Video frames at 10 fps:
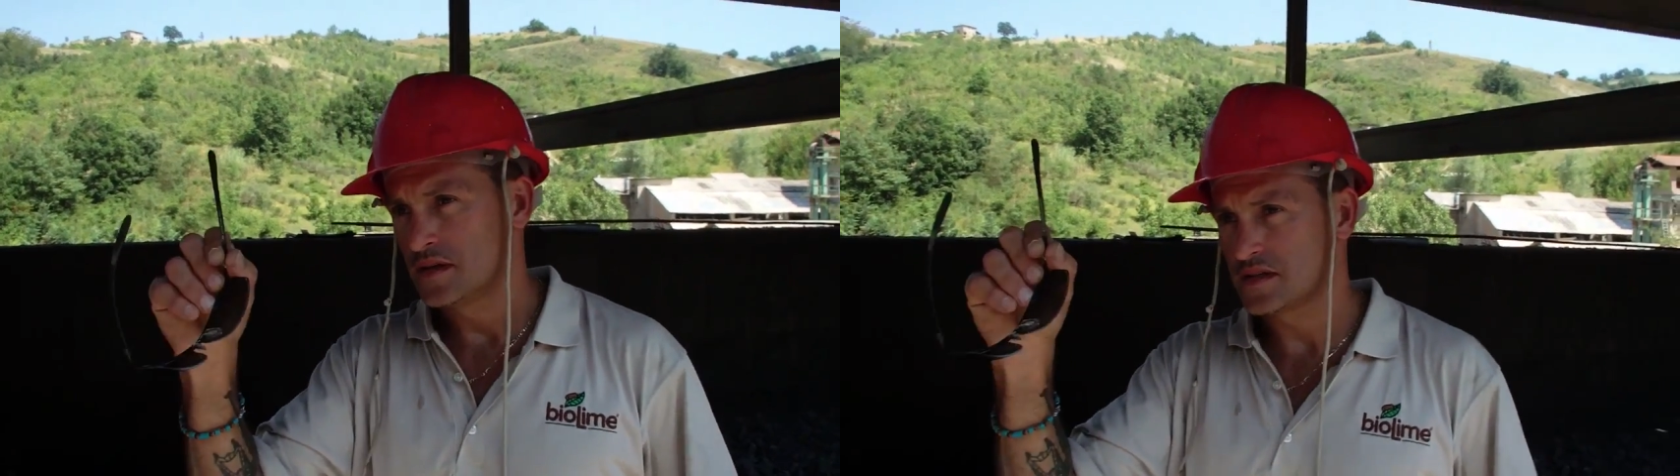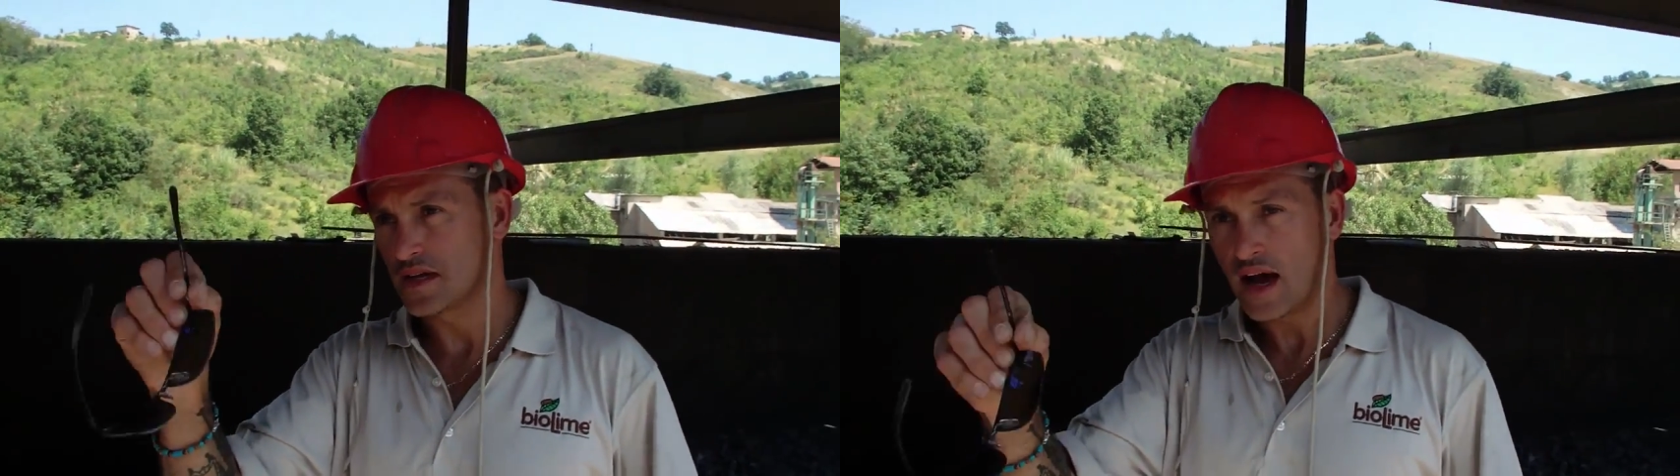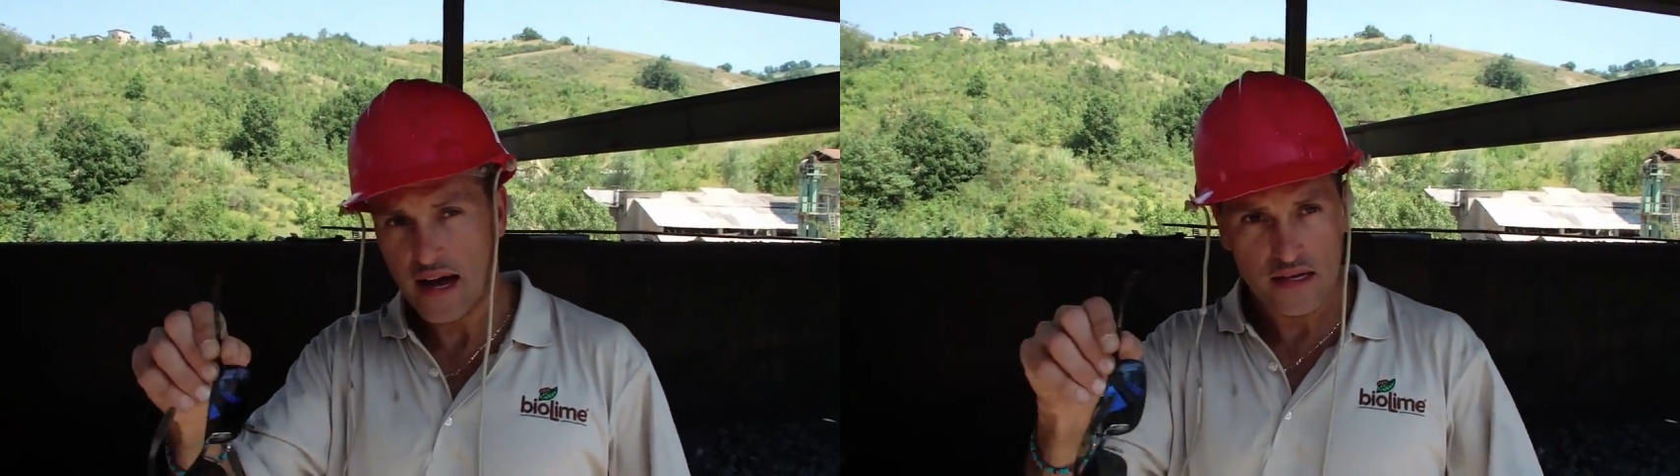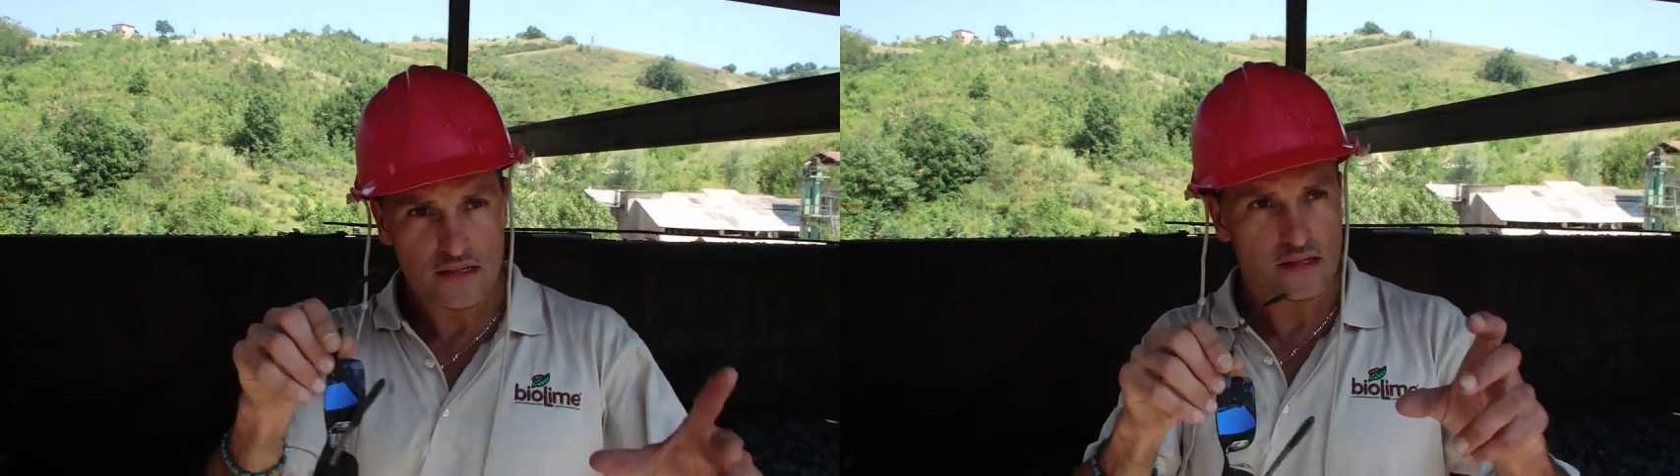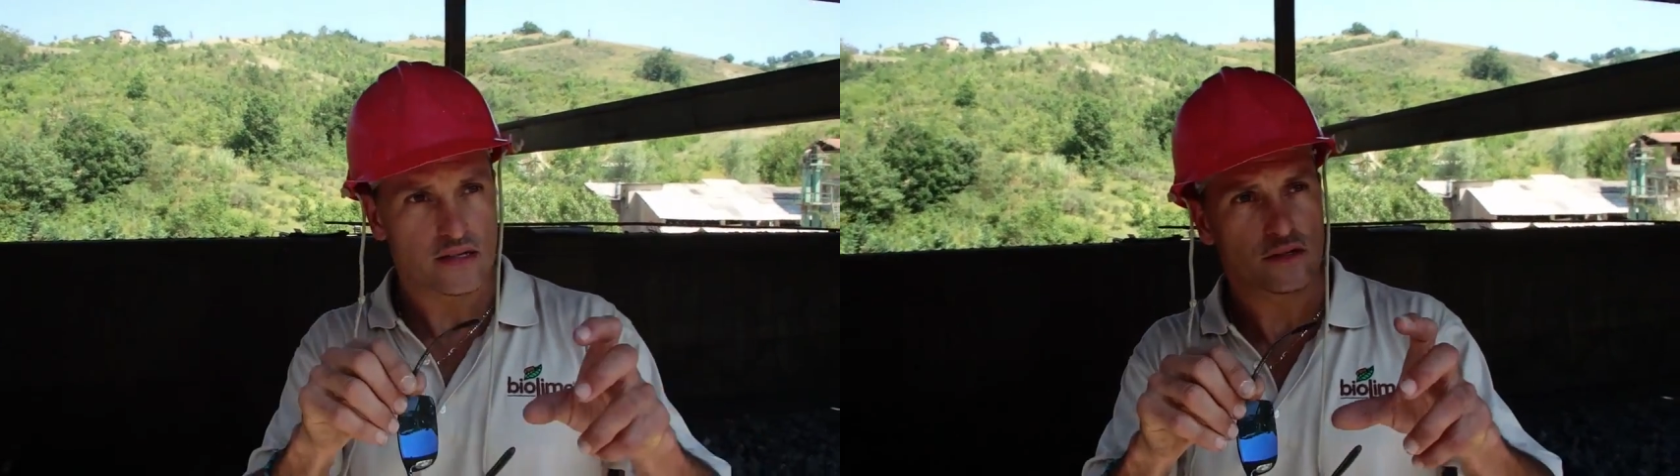
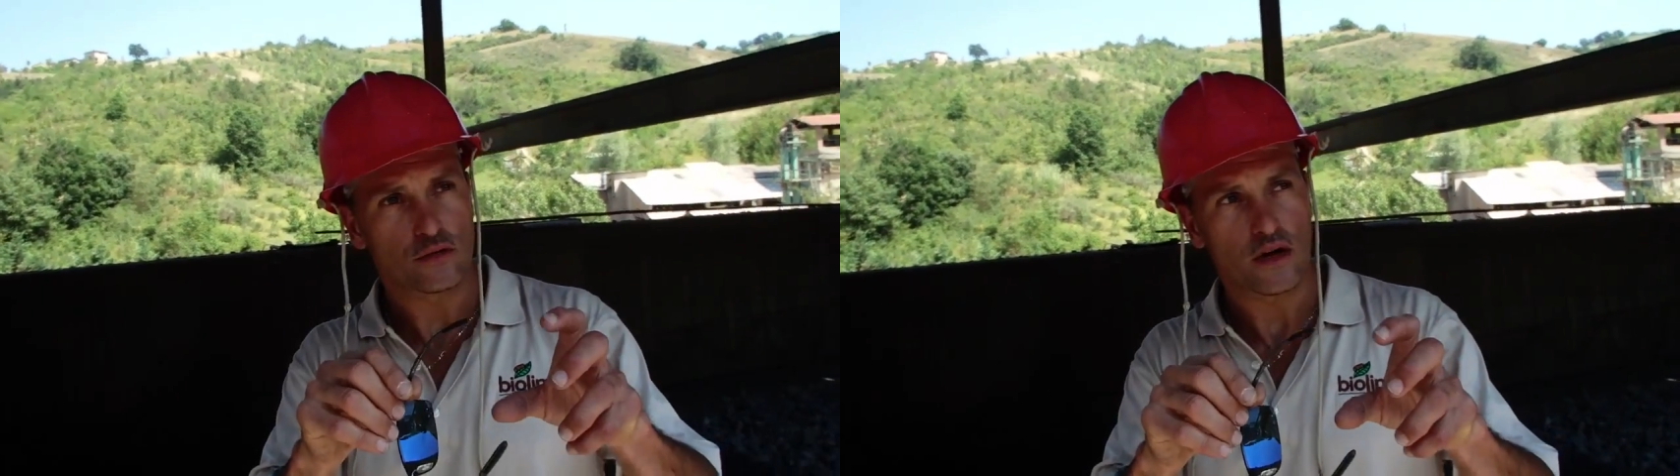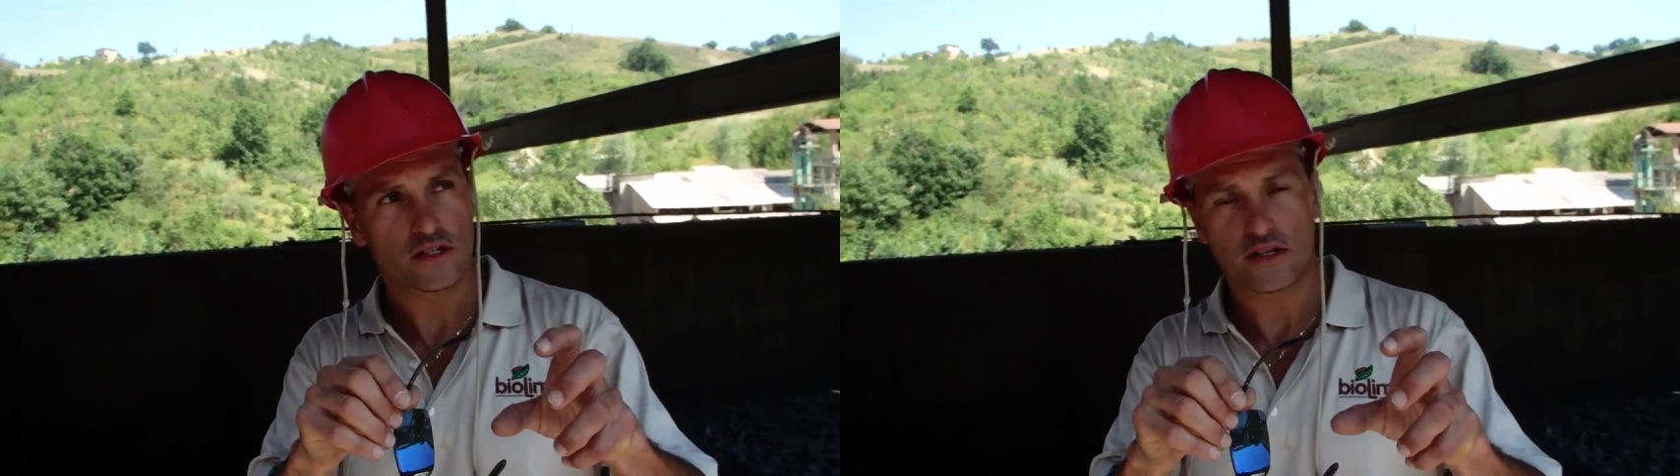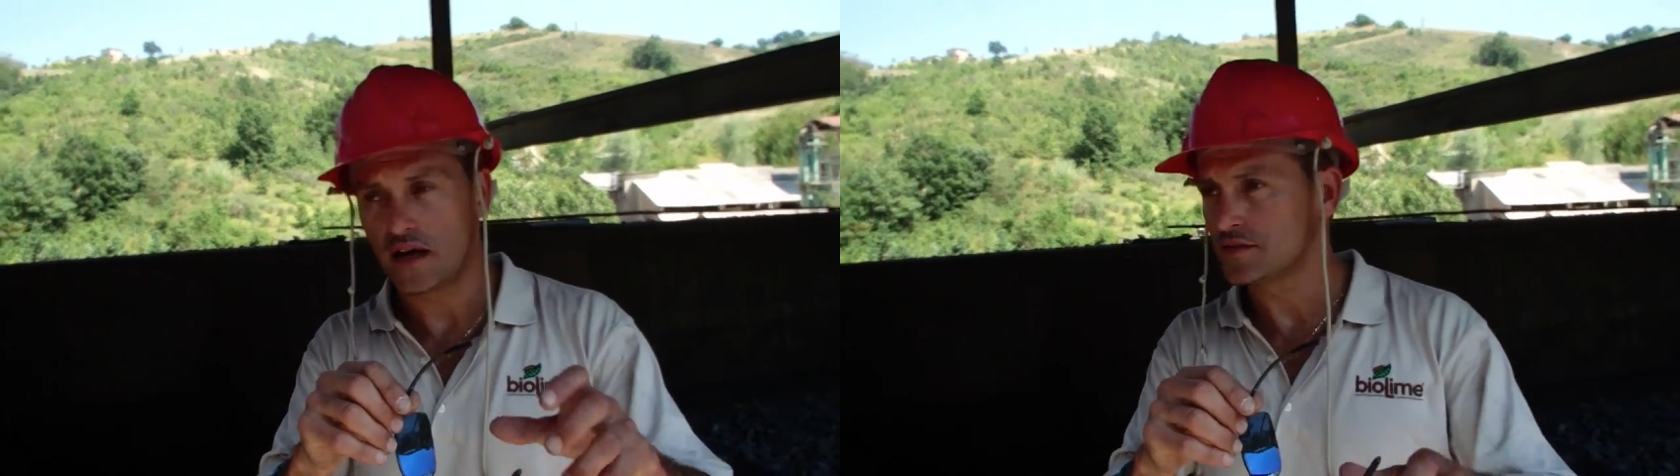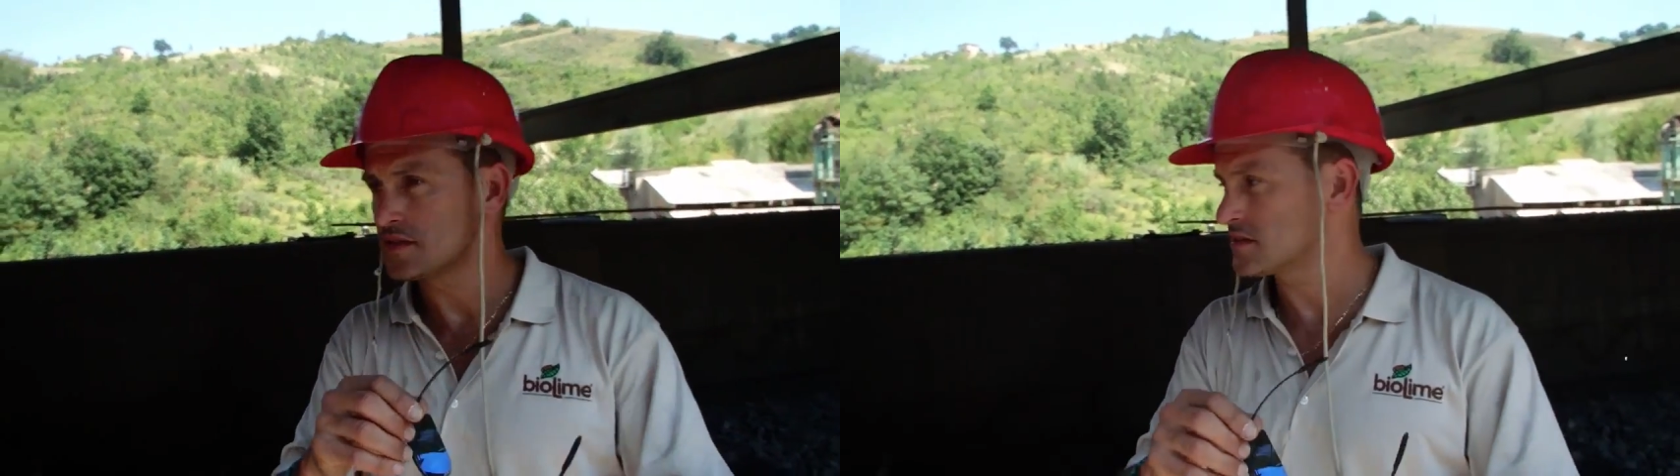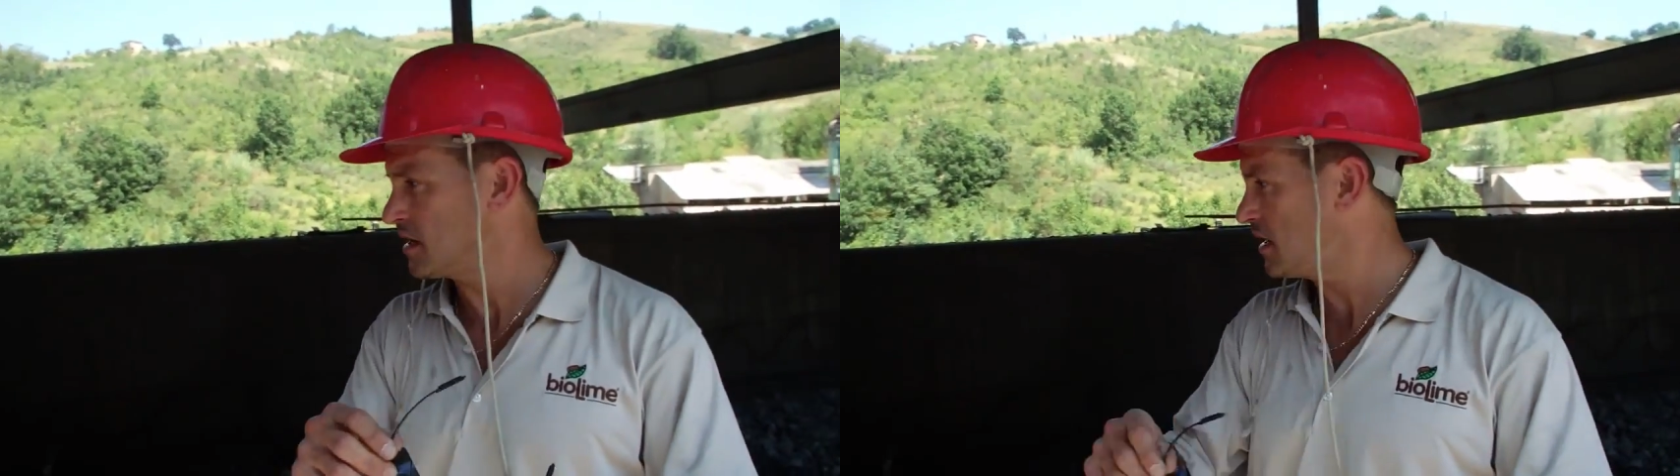sized, crushed down to